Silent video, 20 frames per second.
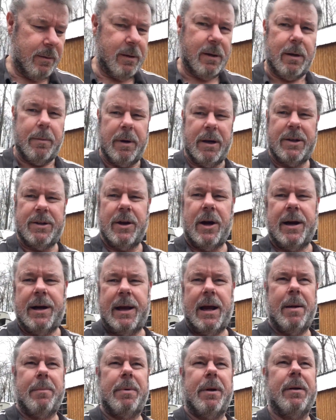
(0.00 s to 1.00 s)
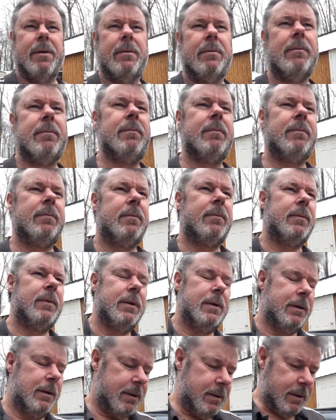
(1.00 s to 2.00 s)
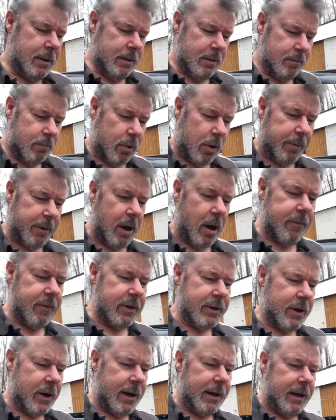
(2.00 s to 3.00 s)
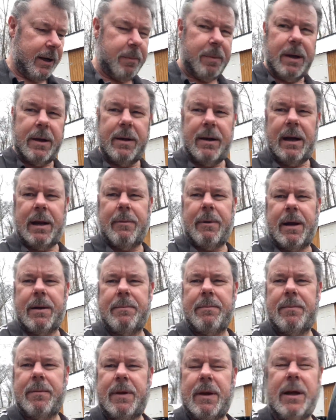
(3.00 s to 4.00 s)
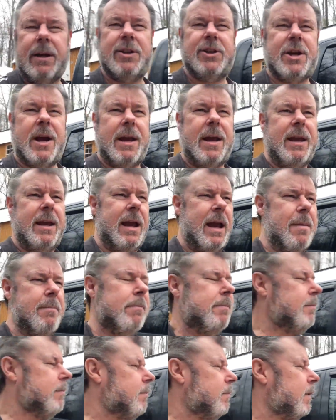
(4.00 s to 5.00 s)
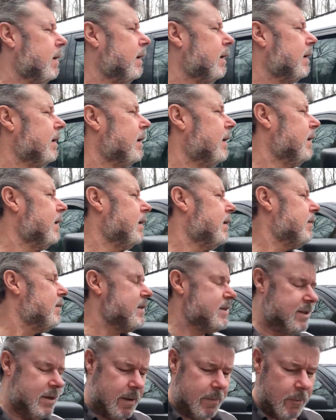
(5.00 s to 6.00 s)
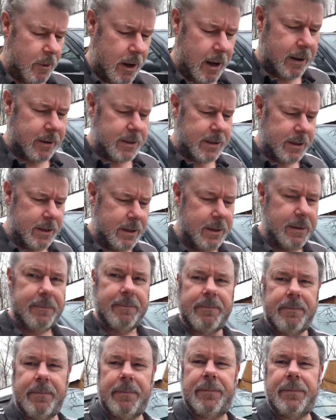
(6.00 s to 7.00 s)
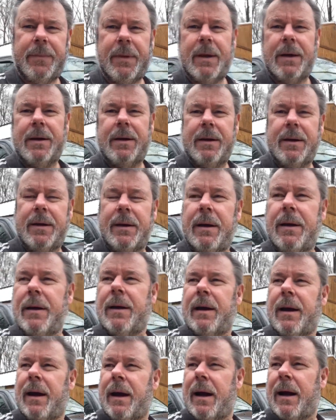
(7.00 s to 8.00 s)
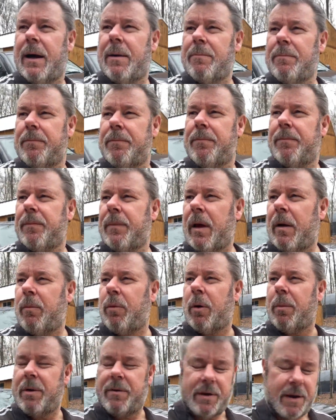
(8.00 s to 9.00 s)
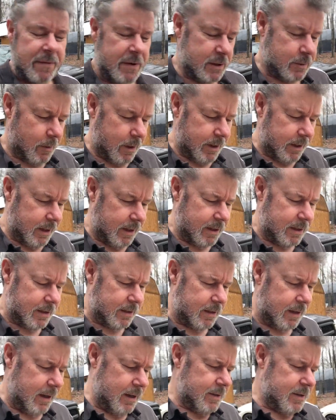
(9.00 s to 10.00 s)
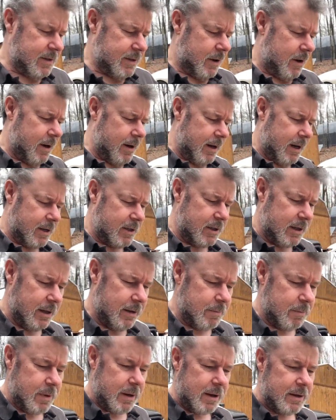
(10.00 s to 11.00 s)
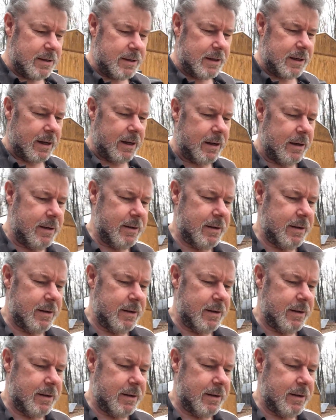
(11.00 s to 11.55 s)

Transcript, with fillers: did a big tidy up and probably over tidied, but anyway, you get shaky cam this time around. Um, I'd probably have done this one in, inside actually, but uh,